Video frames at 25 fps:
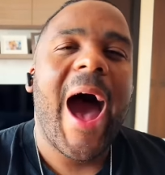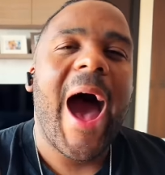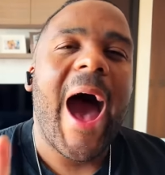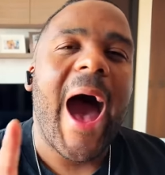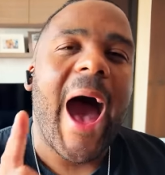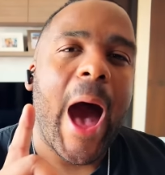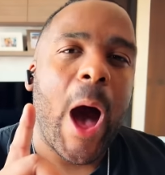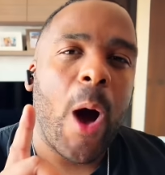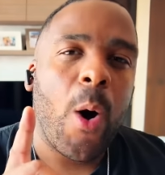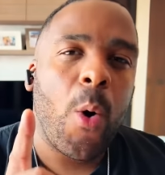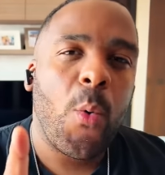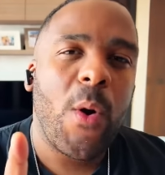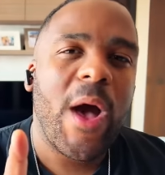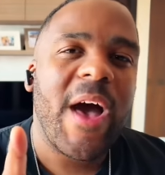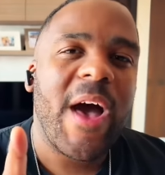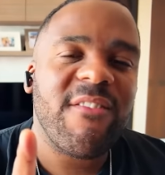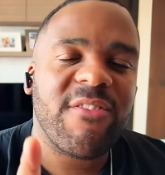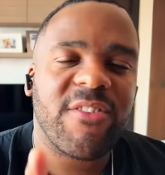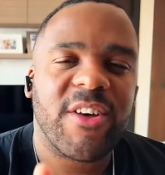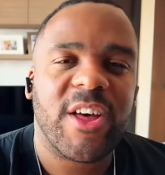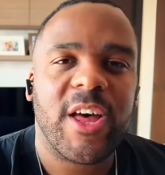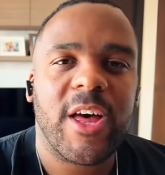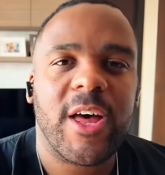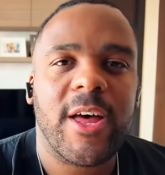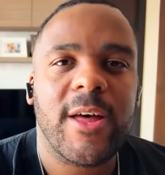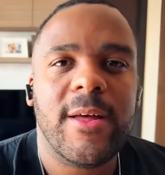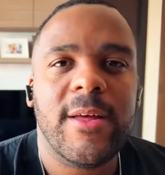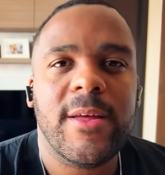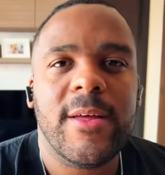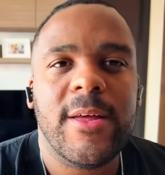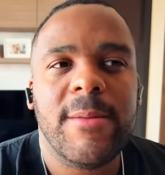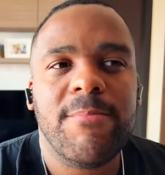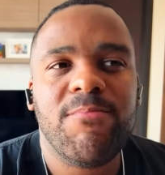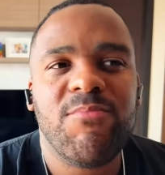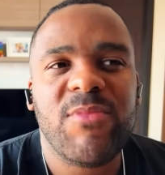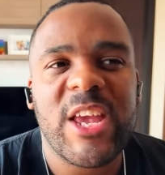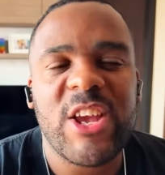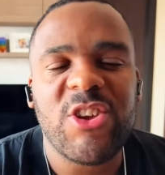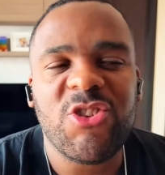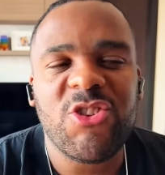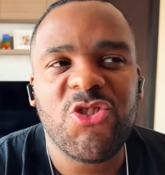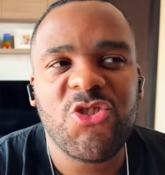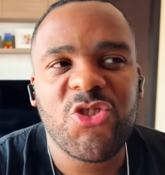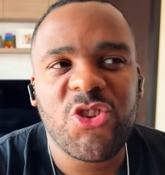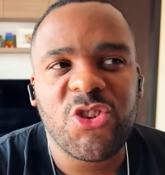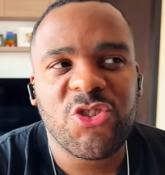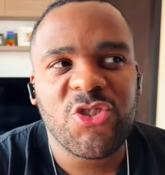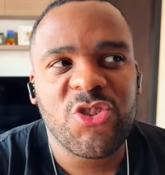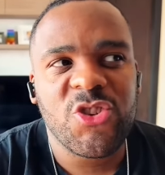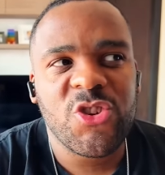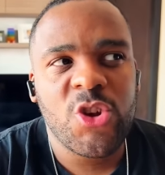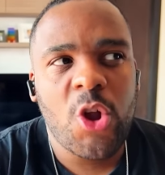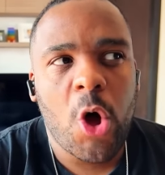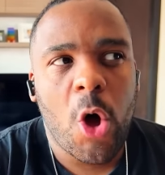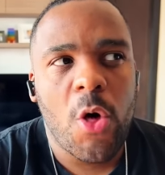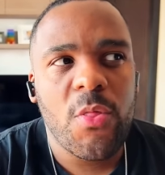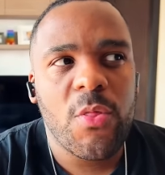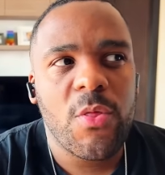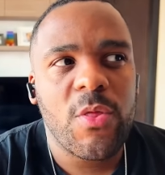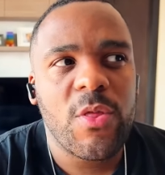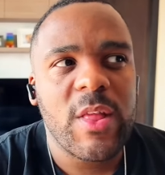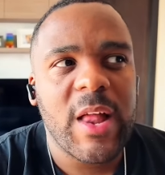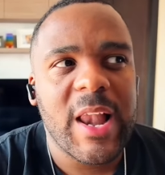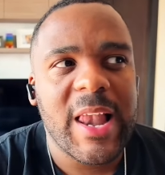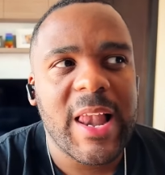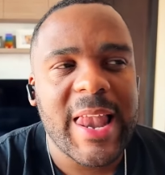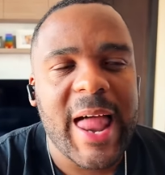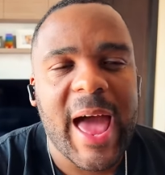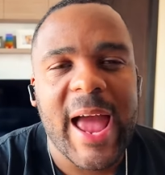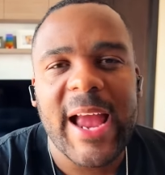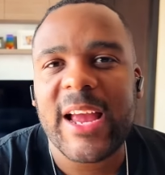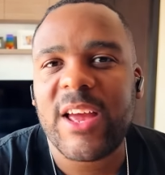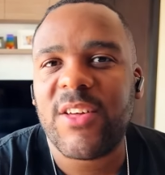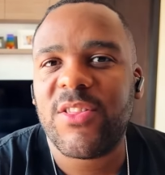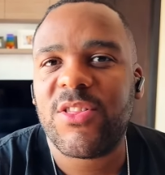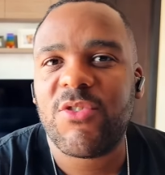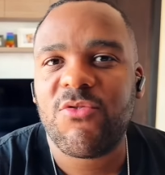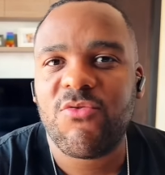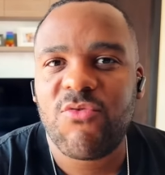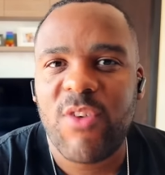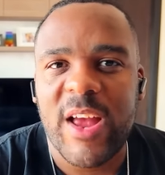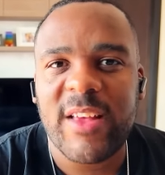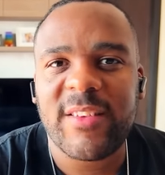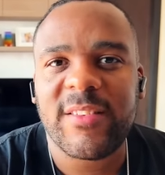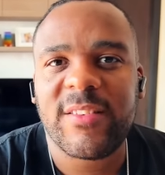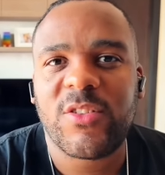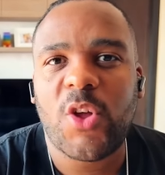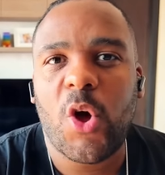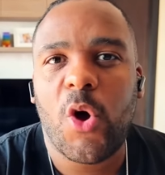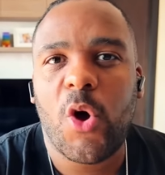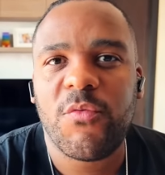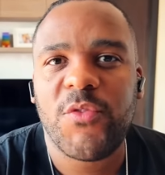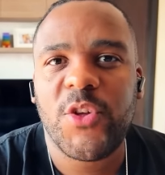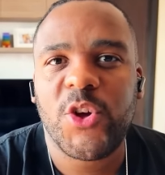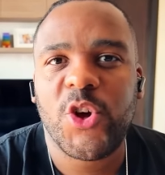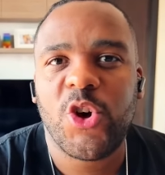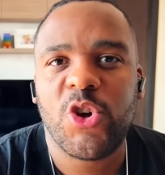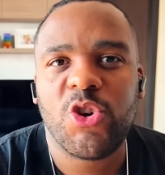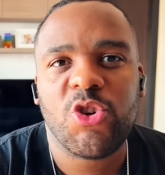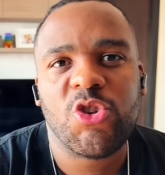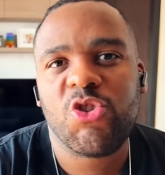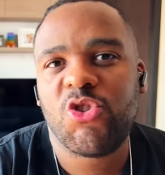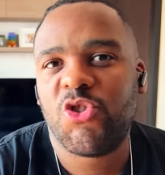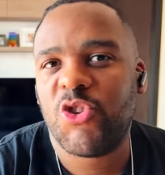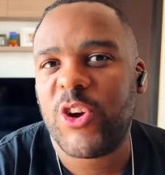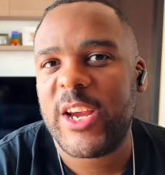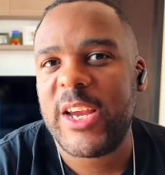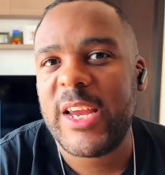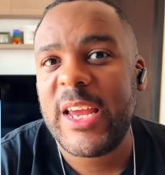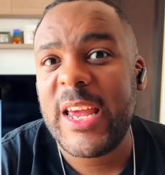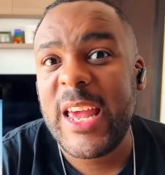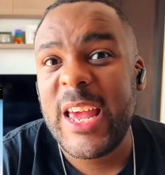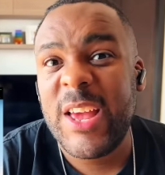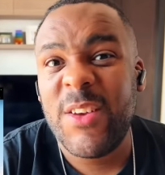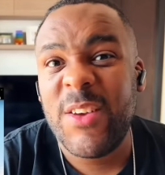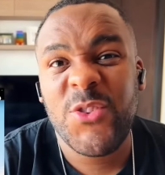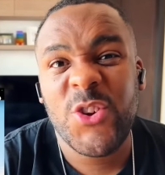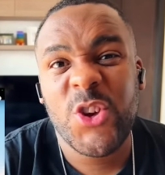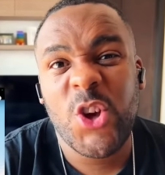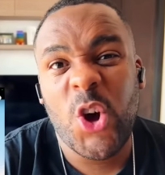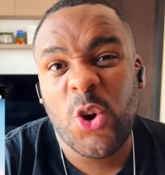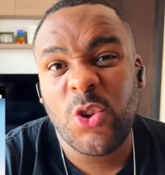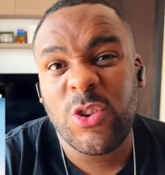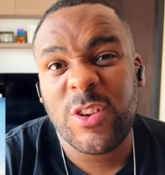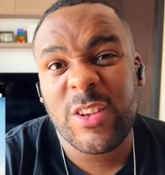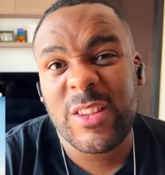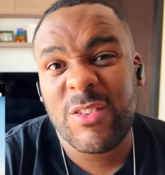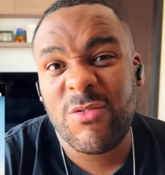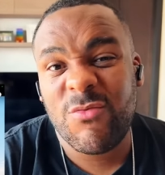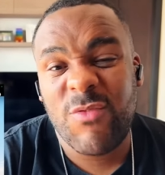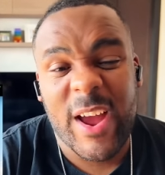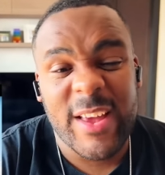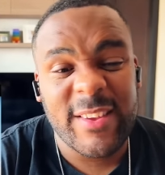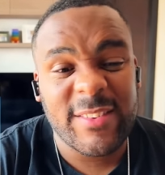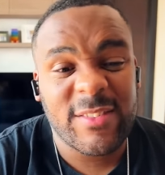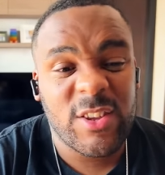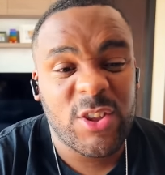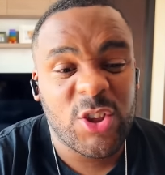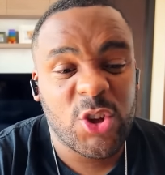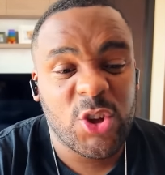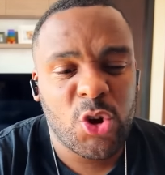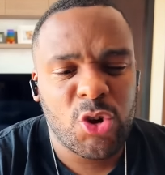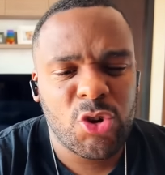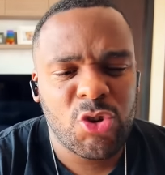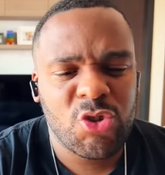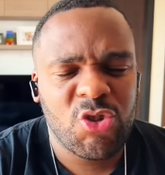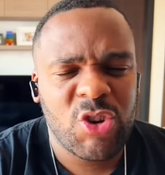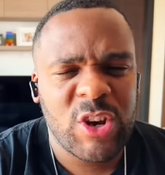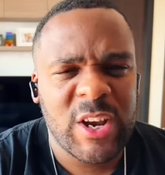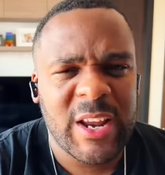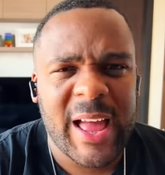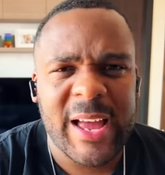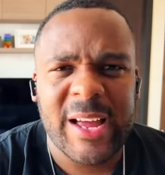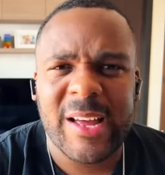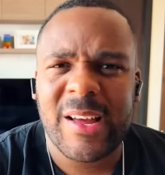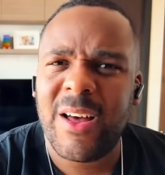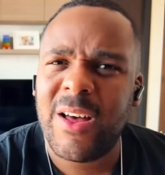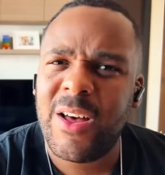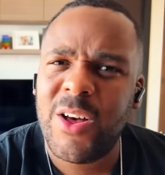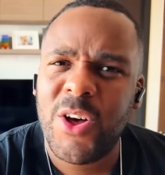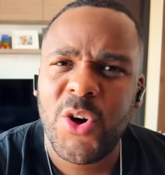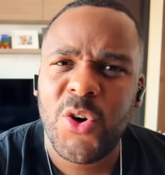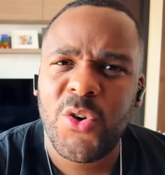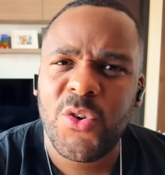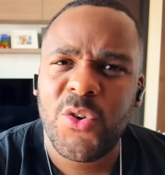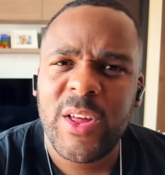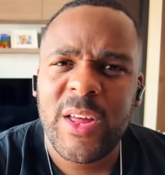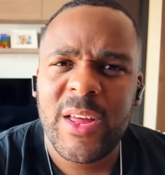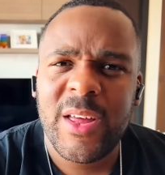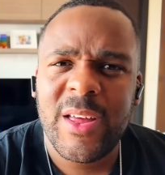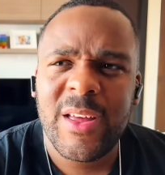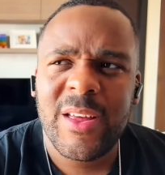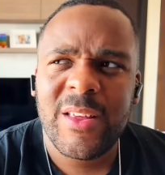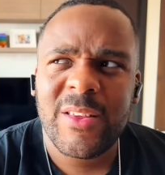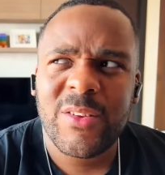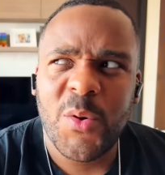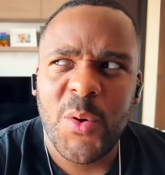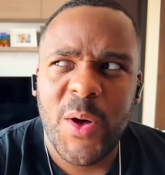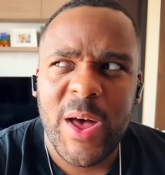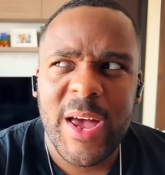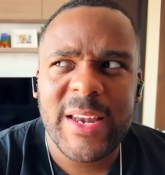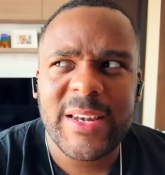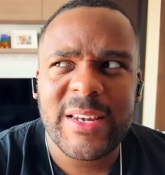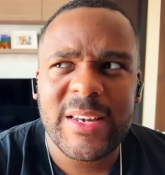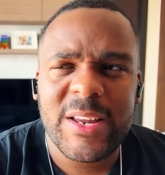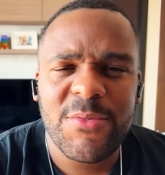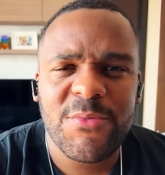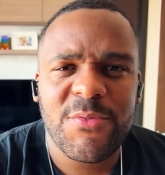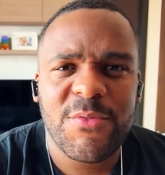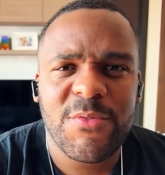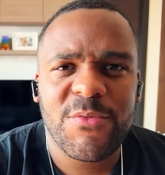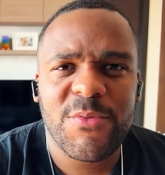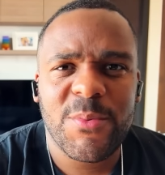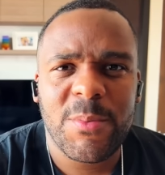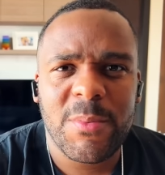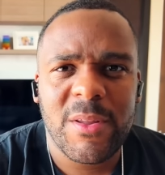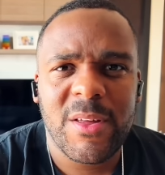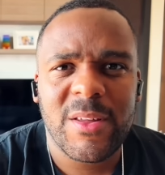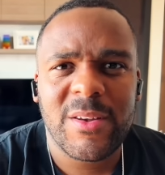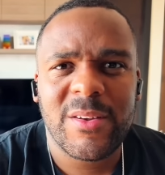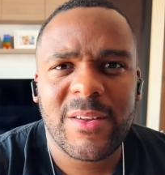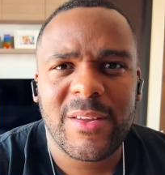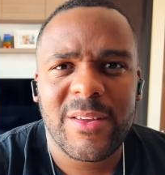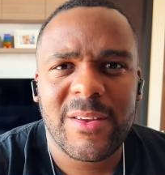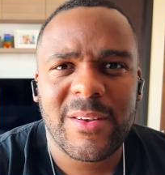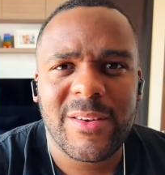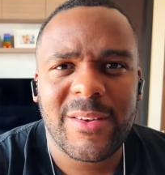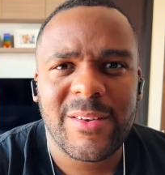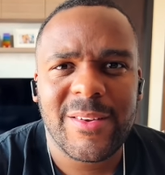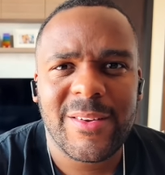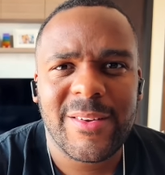However, it's just not like the rest of the country. If you go to the rest of the country, you're like, oh, it's quite different from London.